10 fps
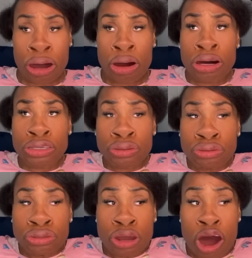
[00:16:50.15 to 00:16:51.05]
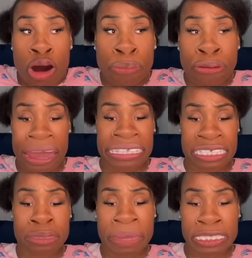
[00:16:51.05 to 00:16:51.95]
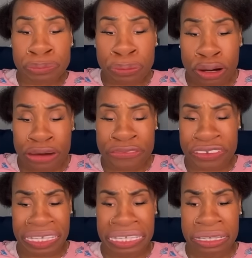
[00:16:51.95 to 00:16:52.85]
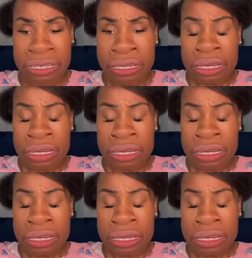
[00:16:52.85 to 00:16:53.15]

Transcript: Coco, you know practice makes perfect.